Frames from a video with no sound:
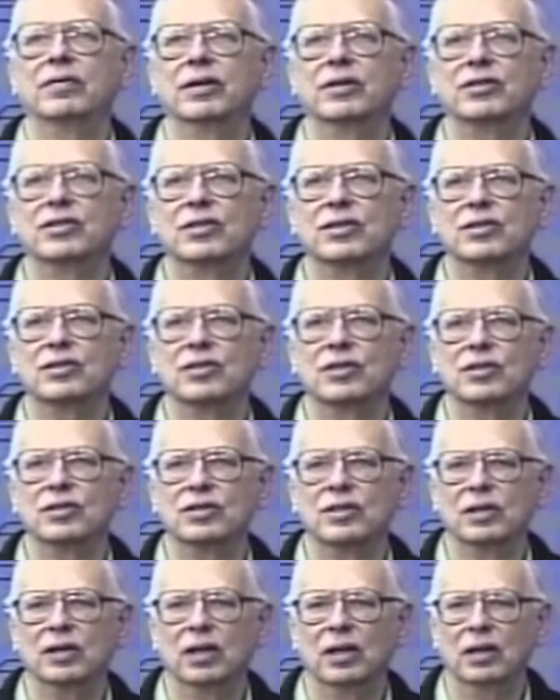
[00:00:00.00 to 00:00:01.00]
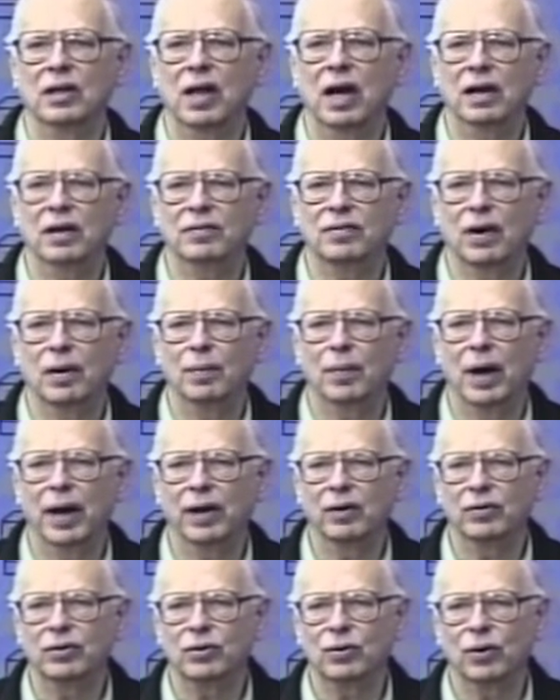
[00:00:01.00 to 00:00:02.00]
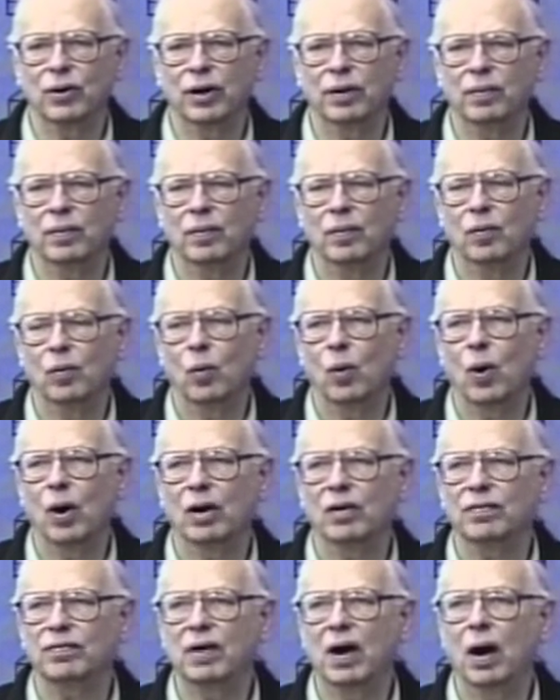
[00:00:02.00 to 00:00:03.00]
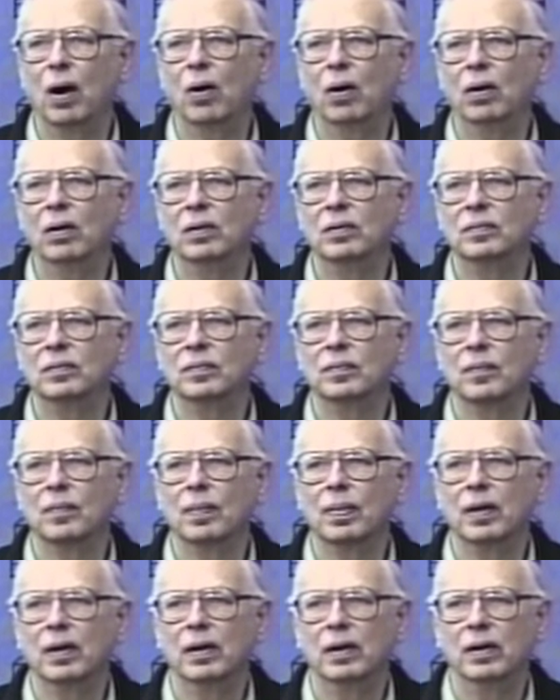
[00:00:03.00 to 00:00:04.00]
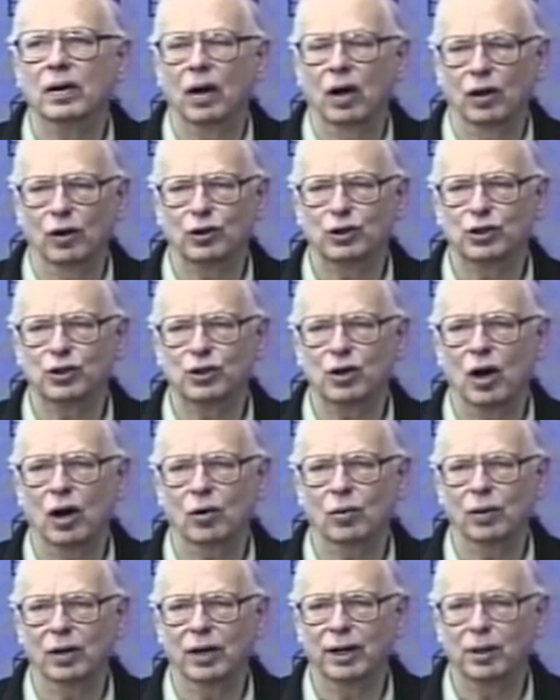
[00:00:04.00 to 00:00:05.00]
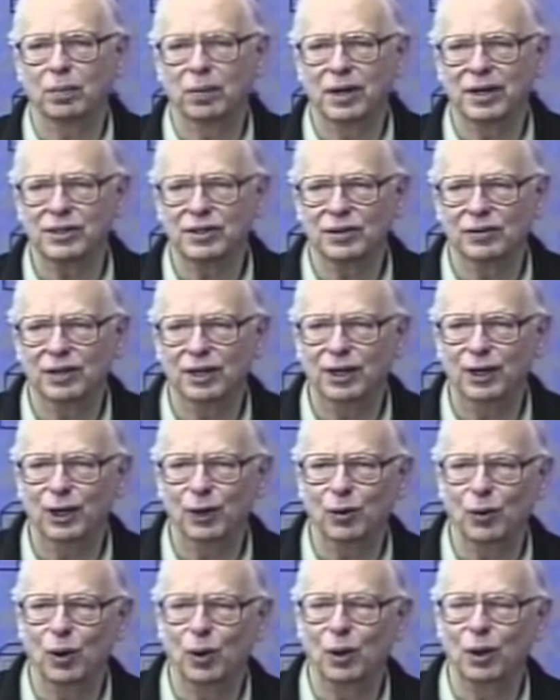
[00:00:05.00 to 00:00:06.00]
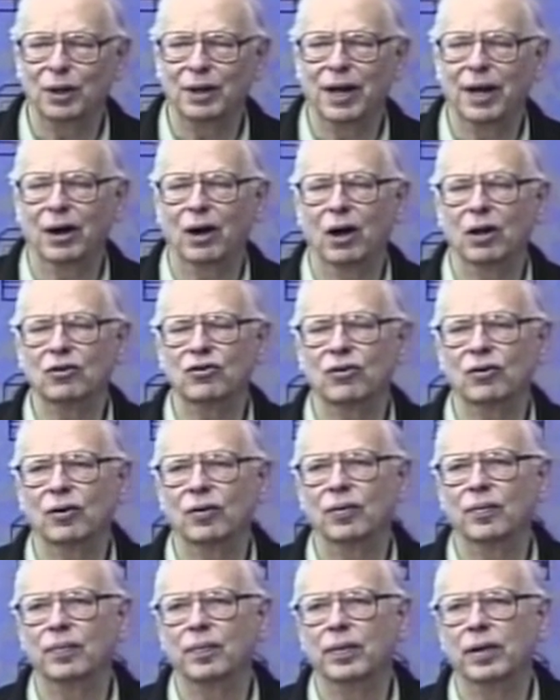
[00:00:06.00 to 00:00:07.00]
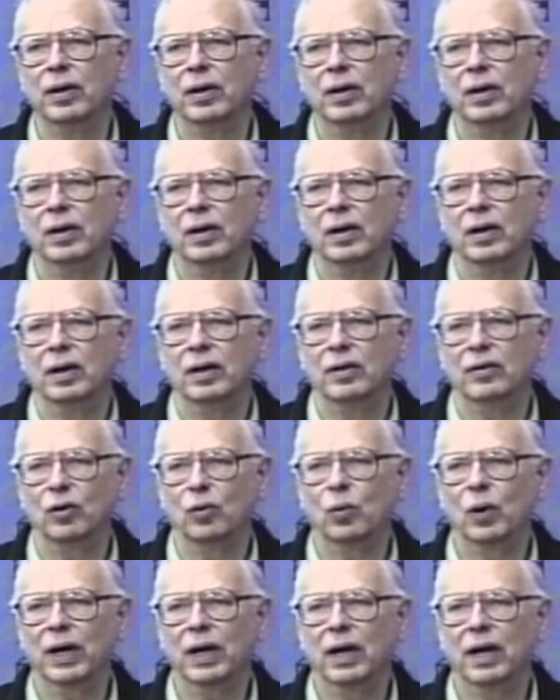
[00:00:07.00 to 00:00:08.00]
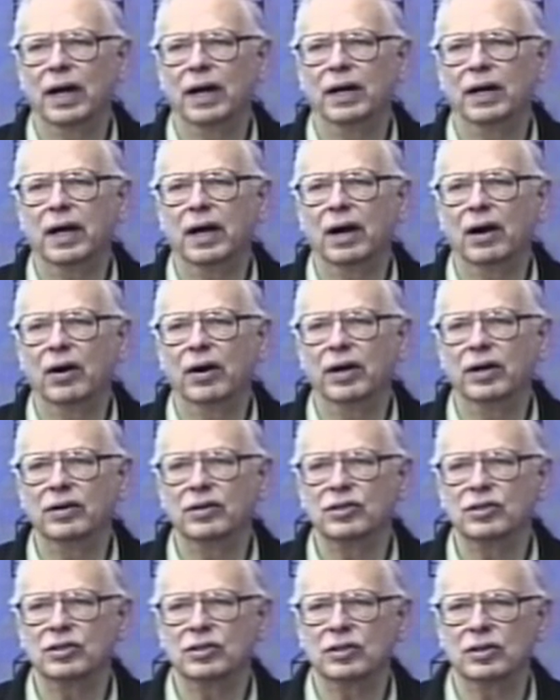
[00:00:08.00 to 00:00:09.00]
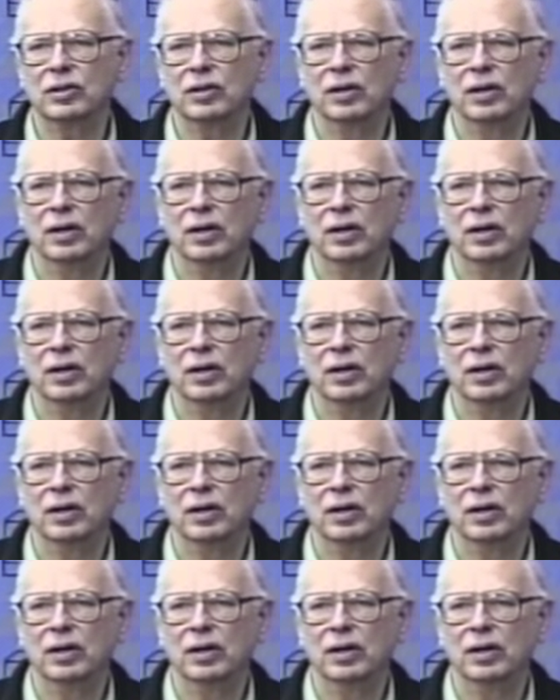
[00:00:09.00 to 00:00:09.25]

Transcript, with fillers: of instances, a lot of our migratory waterfowl, although Chautauqua Lake plays a leading role in that also. The wetland areas,